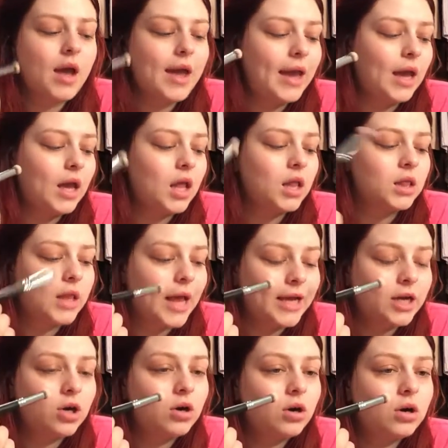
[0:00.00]
a
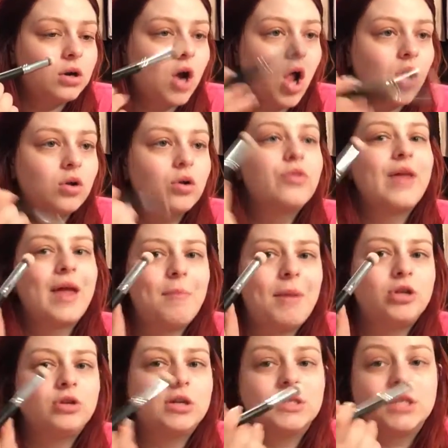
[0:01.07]
lighter color than
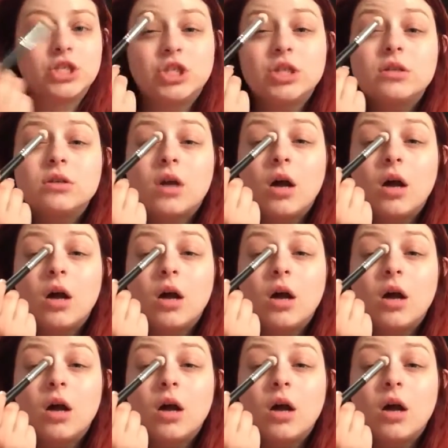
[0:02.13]
my transition